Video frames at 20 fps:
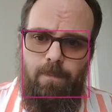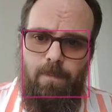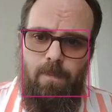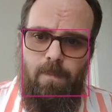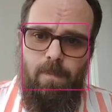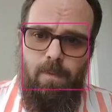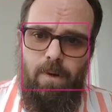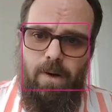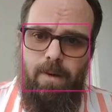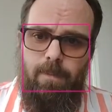
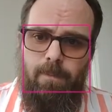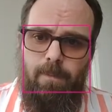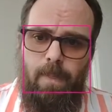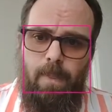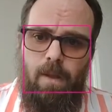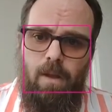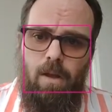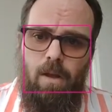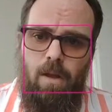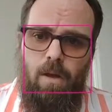right?
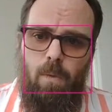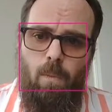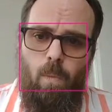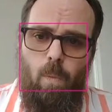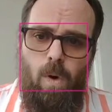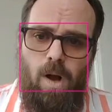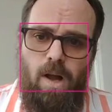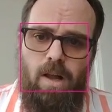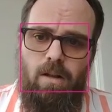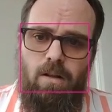
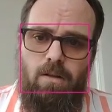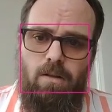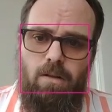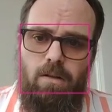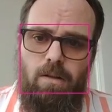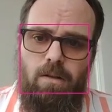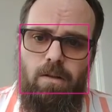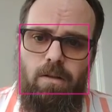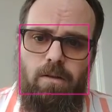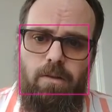
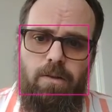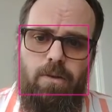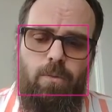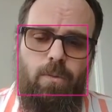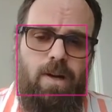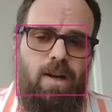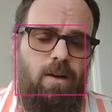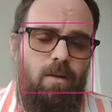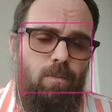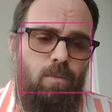While the
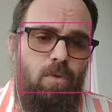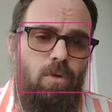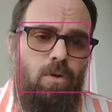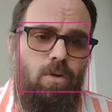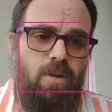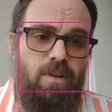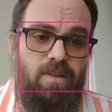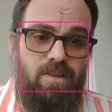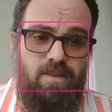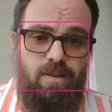random
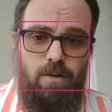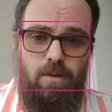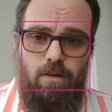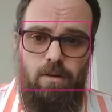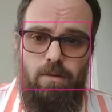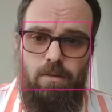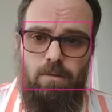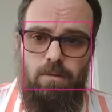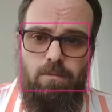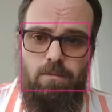roll is
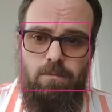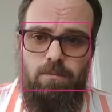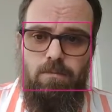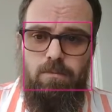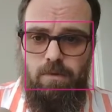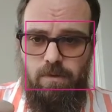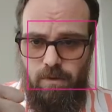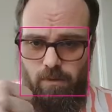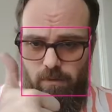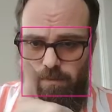0,
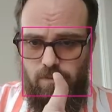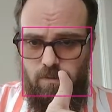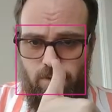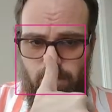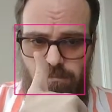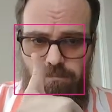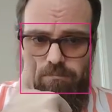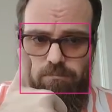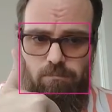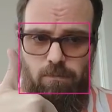so it's
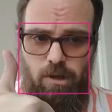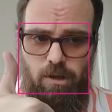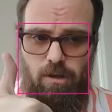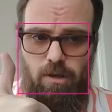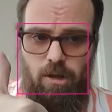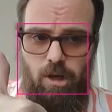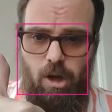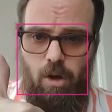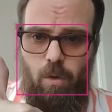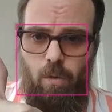going to
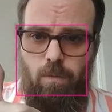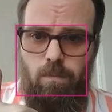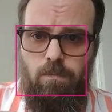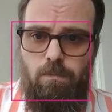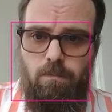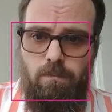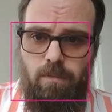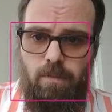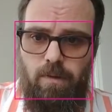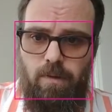go.
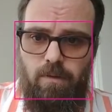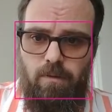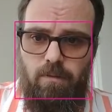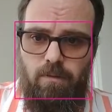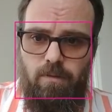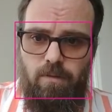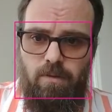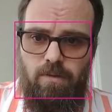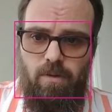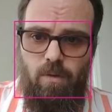
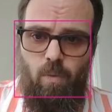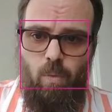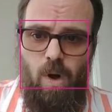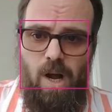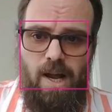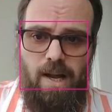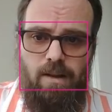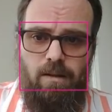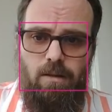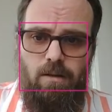So
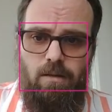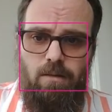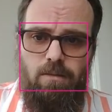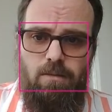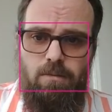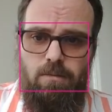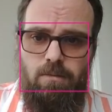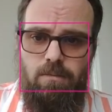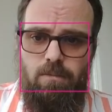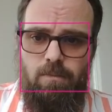while
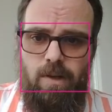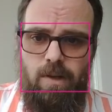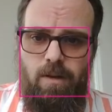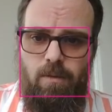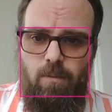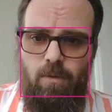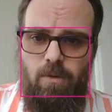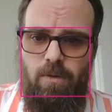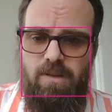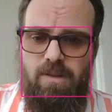
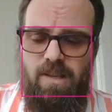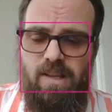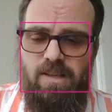random roll is less